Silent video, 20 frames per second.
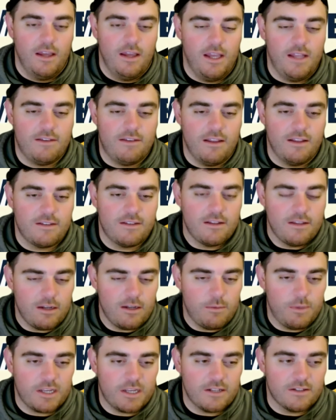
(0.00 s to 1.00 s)
it's it's a
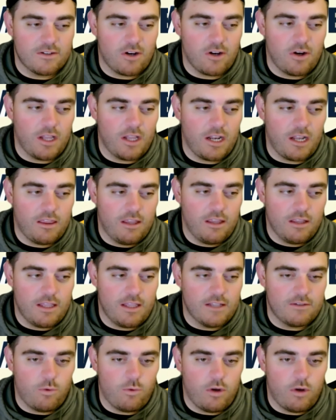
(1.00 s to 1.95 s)
little bit concerning, and I think that's